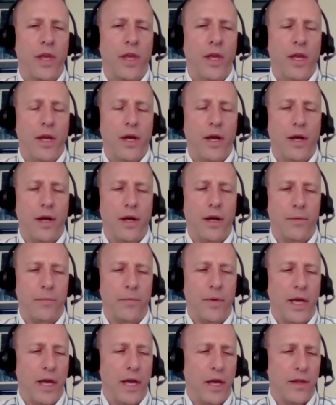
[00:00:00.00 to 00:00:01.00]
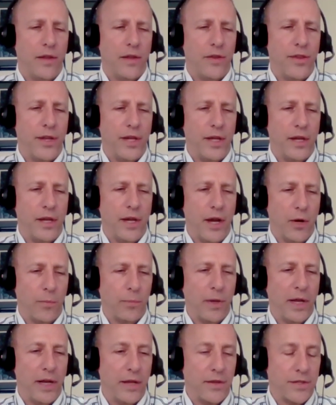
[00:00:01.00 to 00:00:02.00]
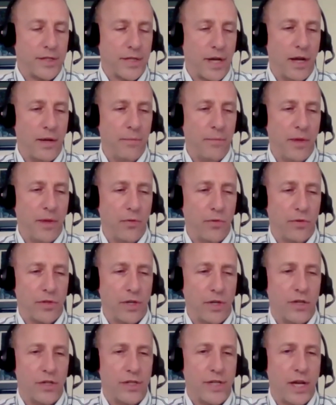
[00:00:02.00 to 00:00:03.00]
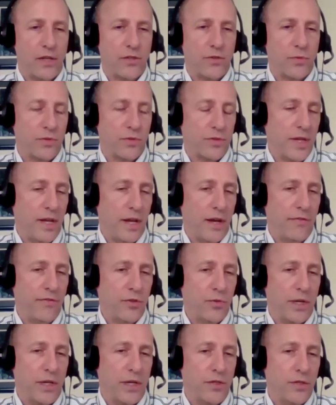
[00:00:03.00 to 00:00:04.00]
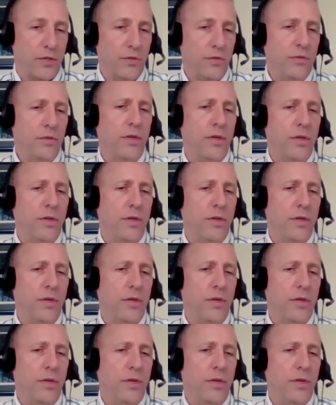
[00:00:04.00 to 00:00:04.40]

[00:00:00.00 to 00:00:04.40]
Mm-hmm. Um, and the airplane at the time that was under test was the F twenty-two.